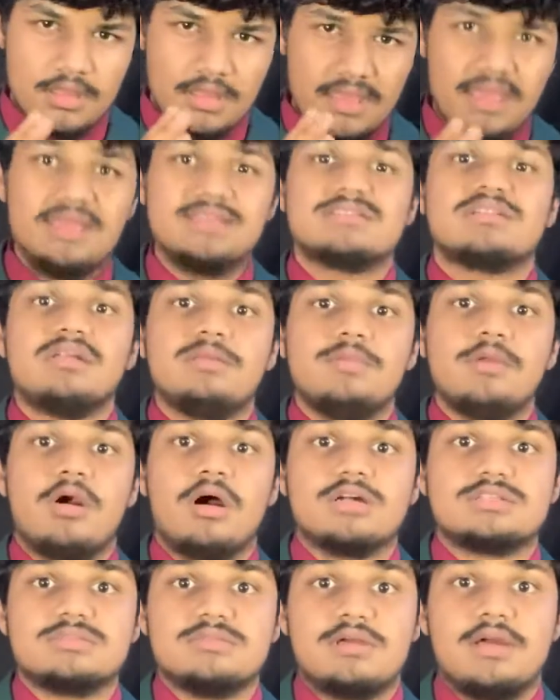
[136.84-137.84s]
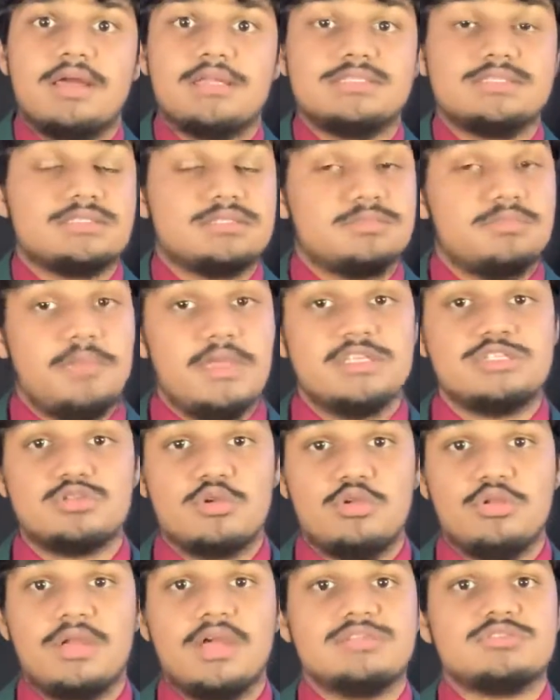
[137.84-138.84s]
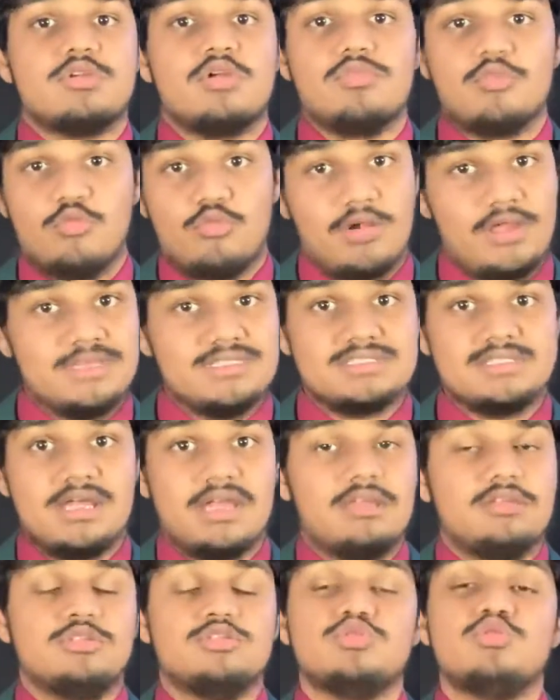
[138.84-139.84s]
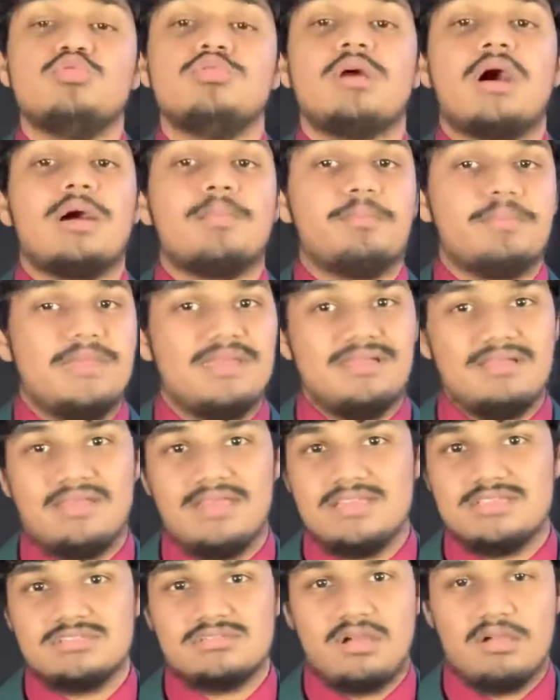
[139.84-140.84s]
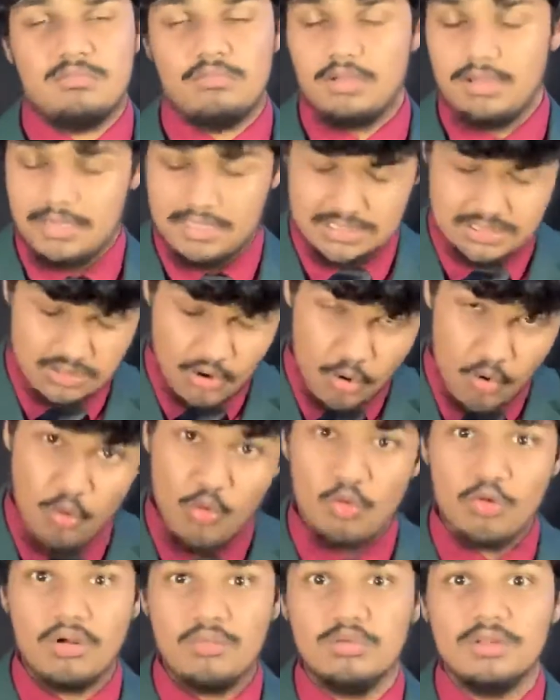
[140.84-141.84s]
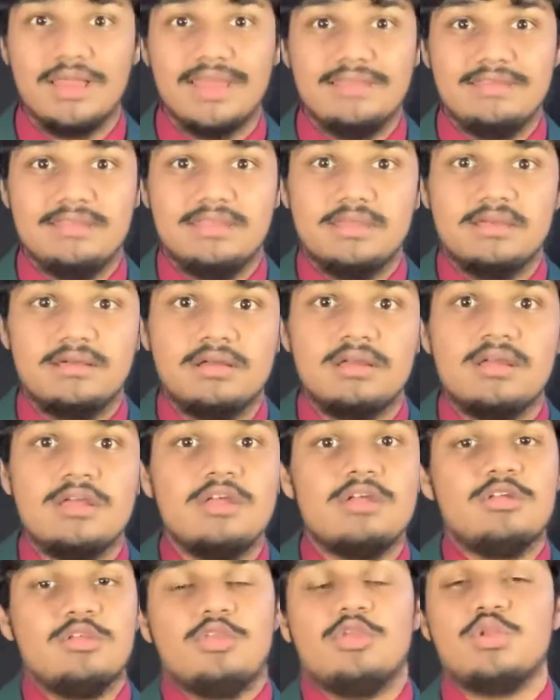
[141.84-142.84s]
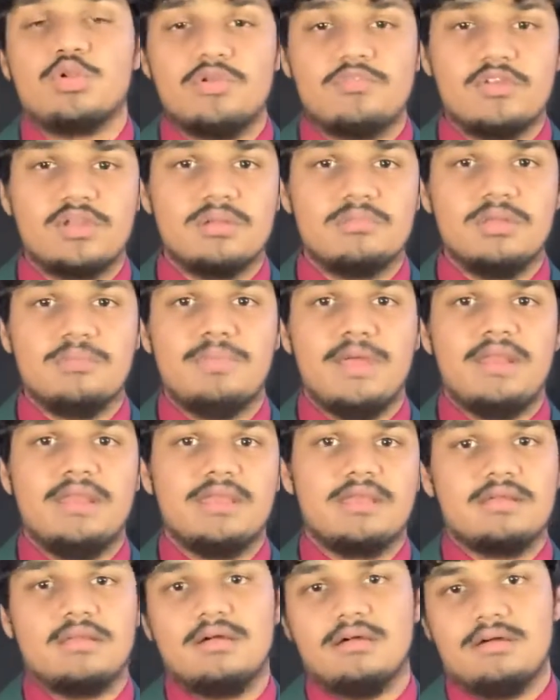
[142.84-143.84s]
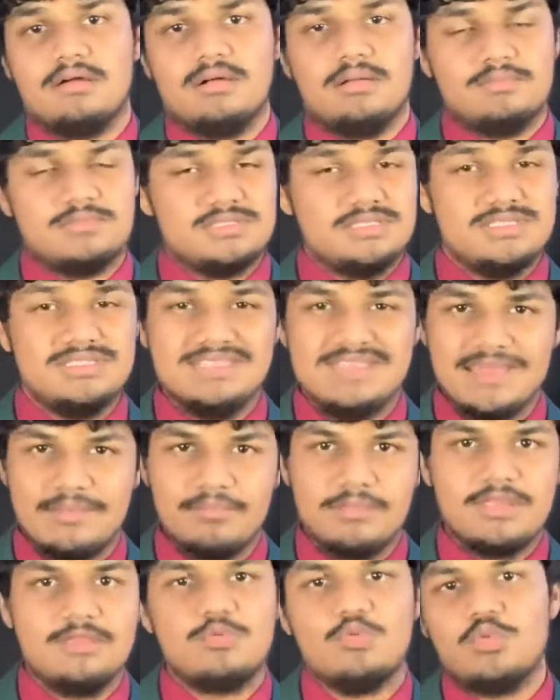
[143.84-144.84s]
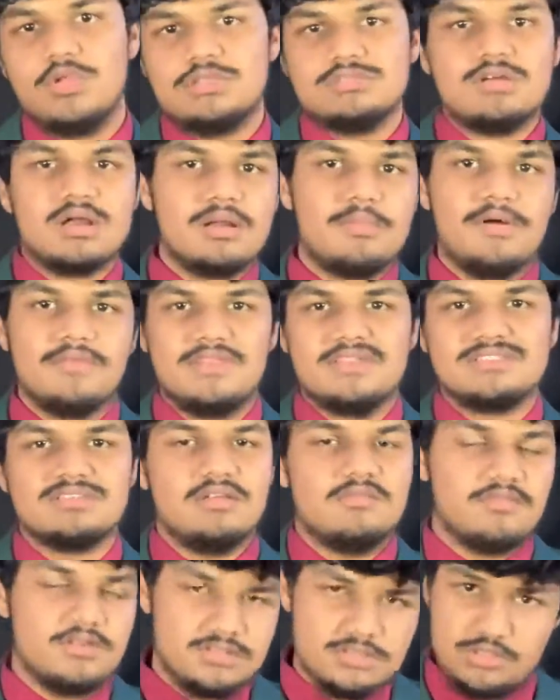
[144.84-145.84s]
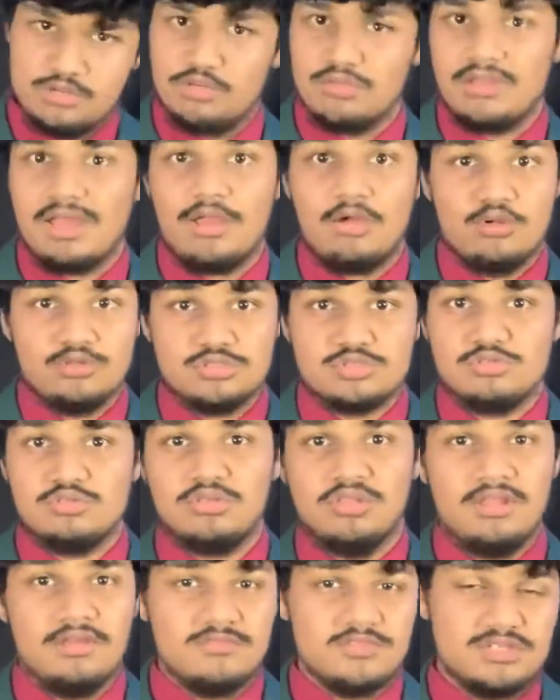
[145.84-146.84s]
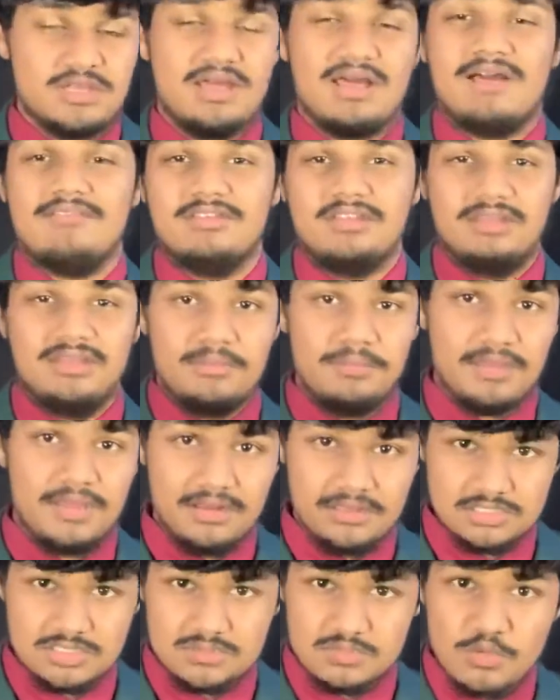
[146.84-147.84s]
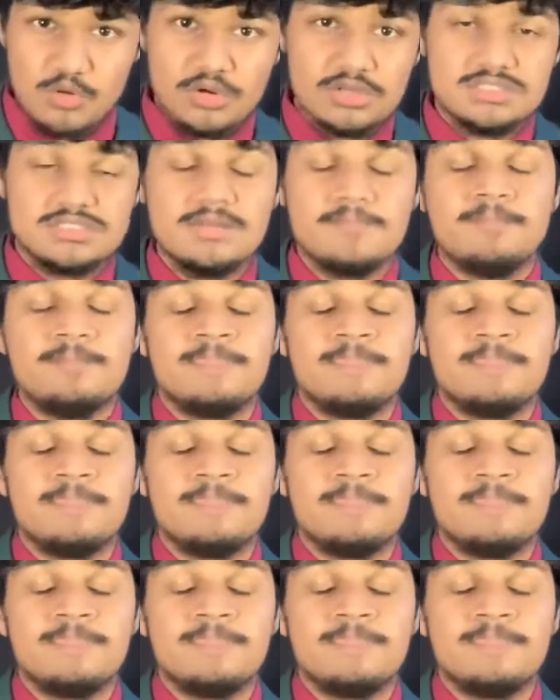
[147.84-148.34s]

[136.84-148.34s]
It's going to be awesome, guys. Make sure you guys are on the right side. Do not pick against Tom Brady. It's a horrible idea. You know, if you're going to be betting, DM me. We can talk about that stuff because you know that I also love to avidly bet at sports.